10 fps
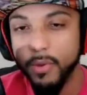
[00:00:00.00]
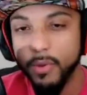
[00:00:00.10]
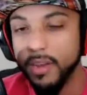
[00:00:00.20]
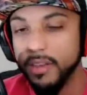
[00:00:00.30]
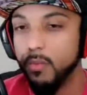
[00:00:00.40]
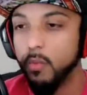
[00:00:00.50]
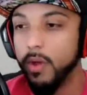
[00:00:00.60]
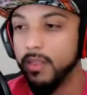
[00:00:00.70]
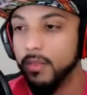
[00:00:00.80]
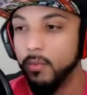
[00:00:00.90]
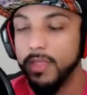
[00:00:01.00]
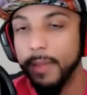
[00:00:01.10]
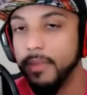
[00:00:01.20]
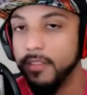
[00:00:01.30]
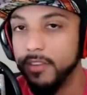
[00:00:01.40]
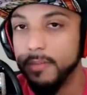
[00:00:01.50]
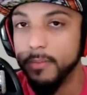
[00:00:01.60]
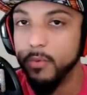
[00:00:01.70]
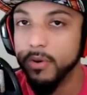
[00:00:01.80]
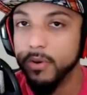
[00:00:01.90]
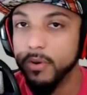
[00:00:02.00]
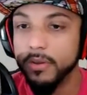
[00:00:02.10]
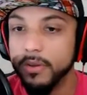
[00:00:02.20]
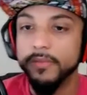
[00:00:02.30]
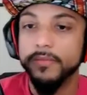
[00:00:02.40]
I'd like you to break down what that means a little bit more.